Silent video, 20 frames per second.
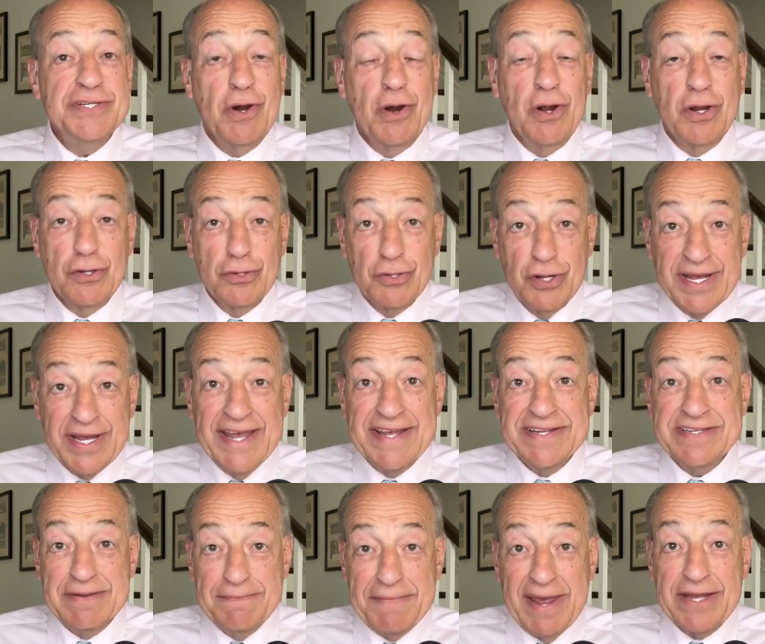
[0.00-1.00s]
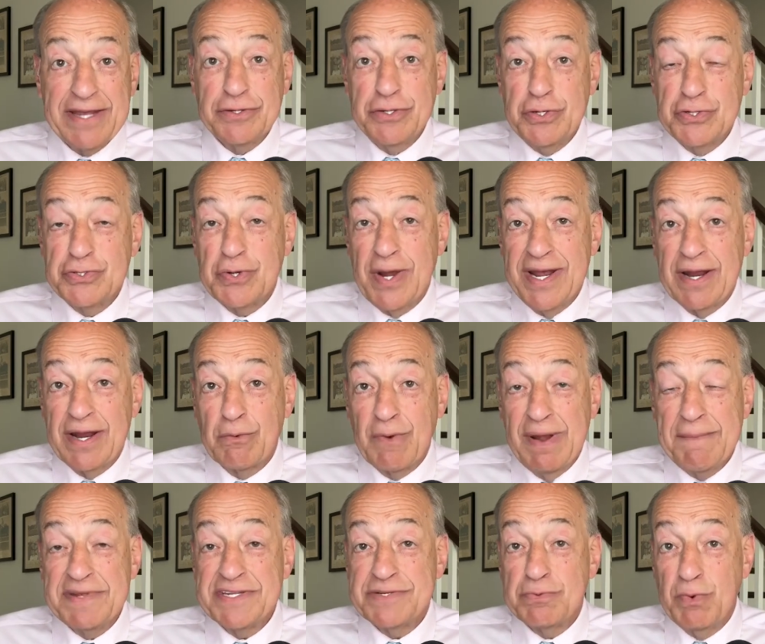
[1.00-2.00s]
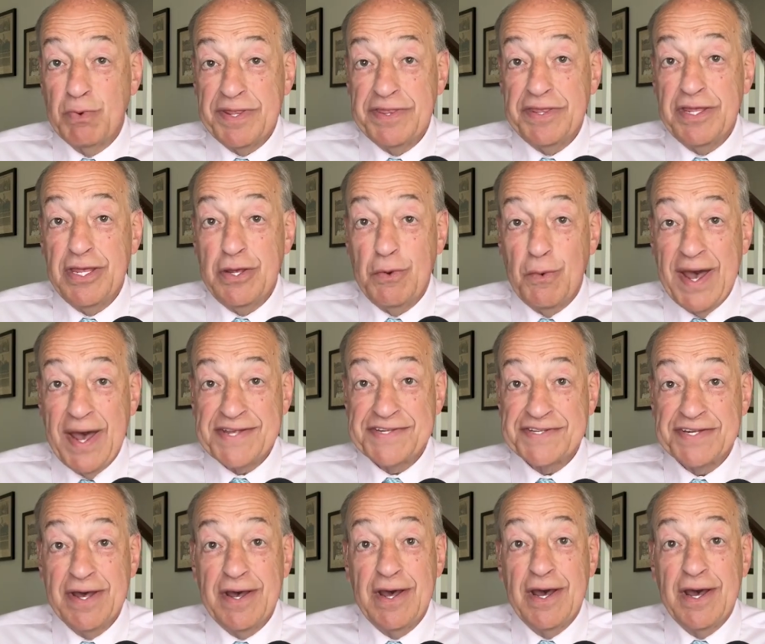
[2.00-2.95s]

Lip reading: are looking to make new trade agreements with the U.S.